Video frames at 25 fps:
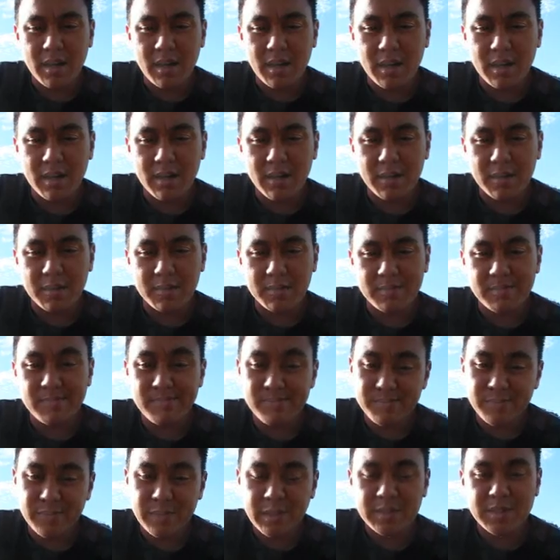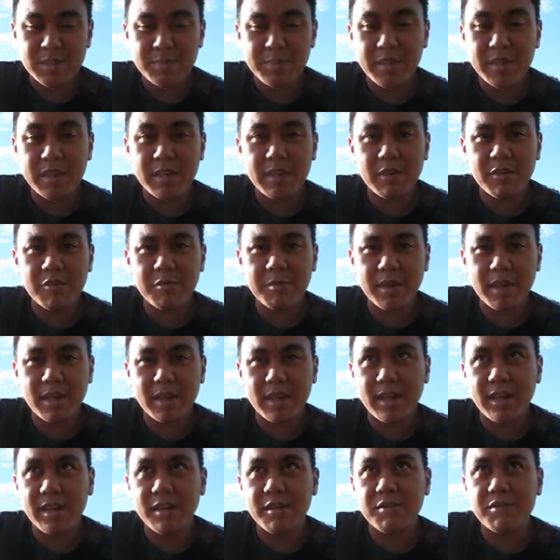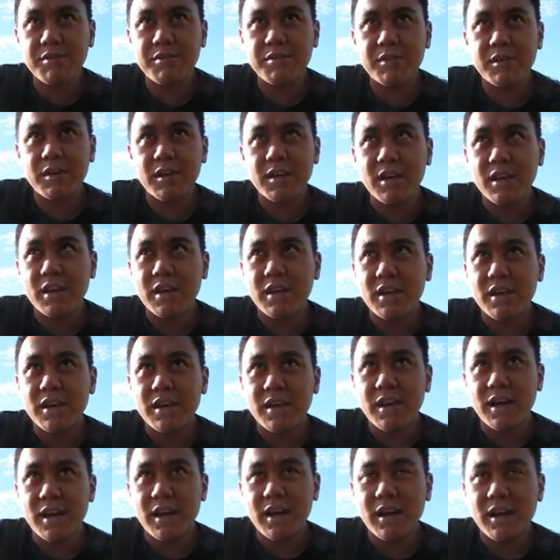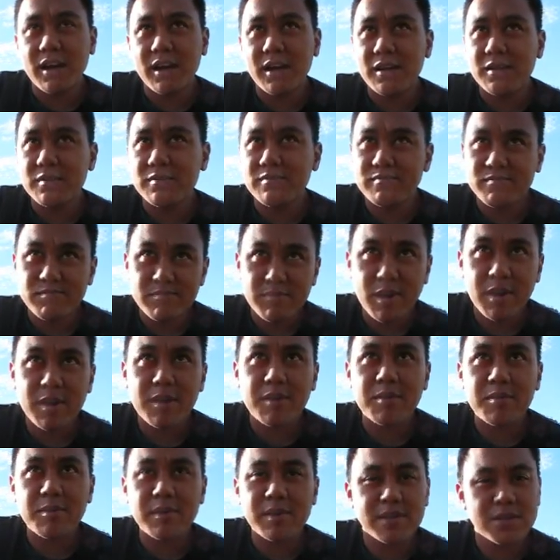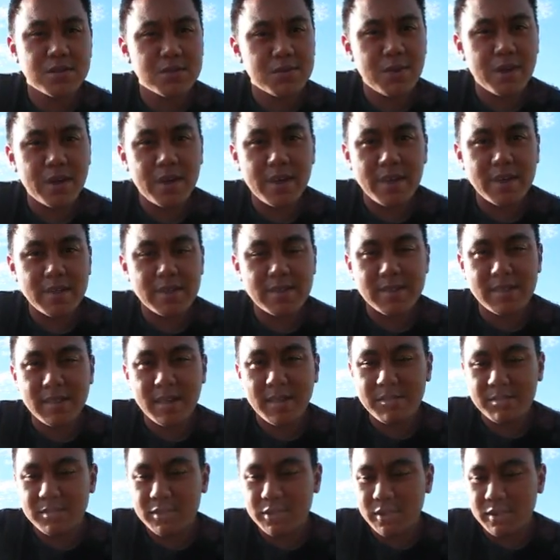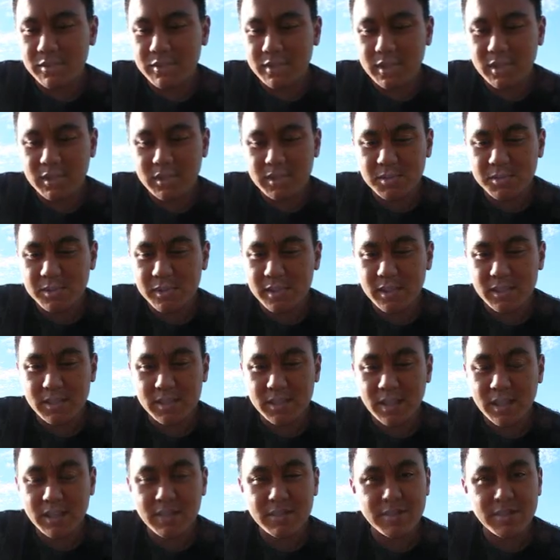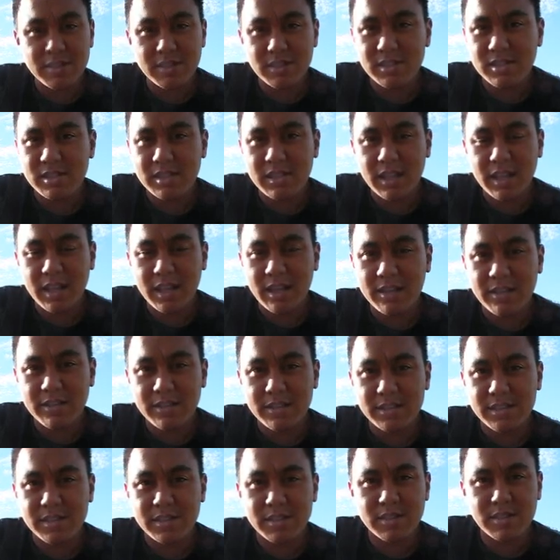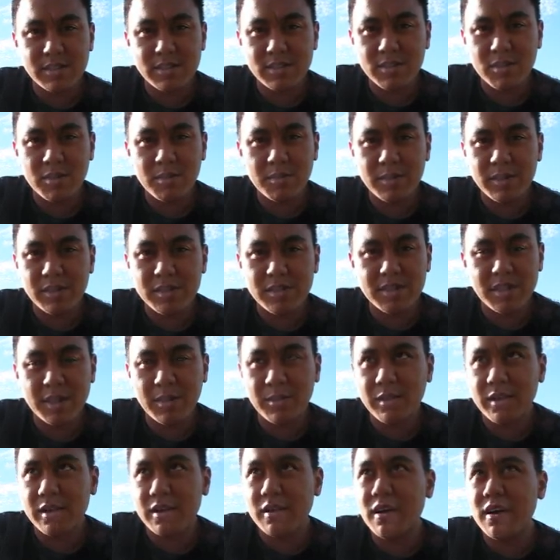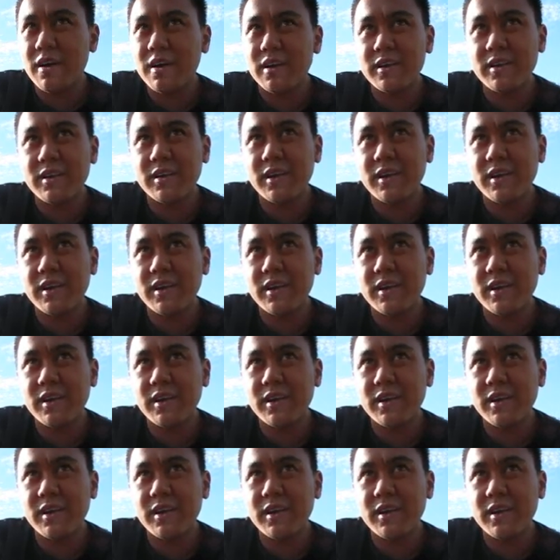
Um, well, speaking of my life, um, part of the reason why I stopped doing videos because they just there is just so much that went on.